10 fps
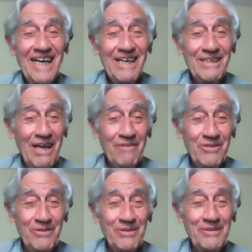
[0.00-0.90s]
I love
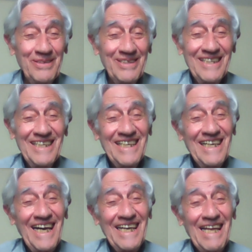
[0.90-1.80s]
you.
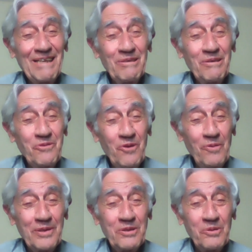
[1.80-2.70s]
And I look
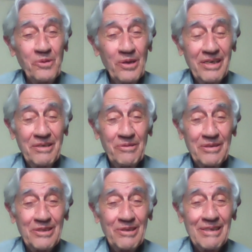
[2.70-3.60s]
forward to working
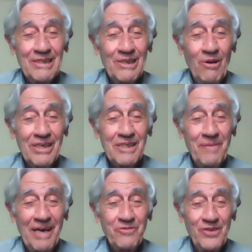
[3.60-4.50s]
with you as long as
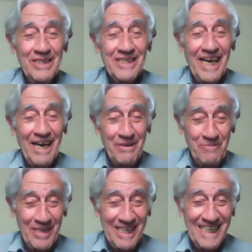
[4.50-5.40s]
my feet carry
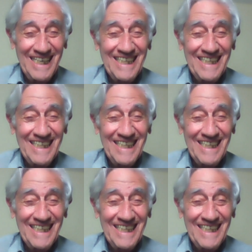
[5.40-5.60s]
me.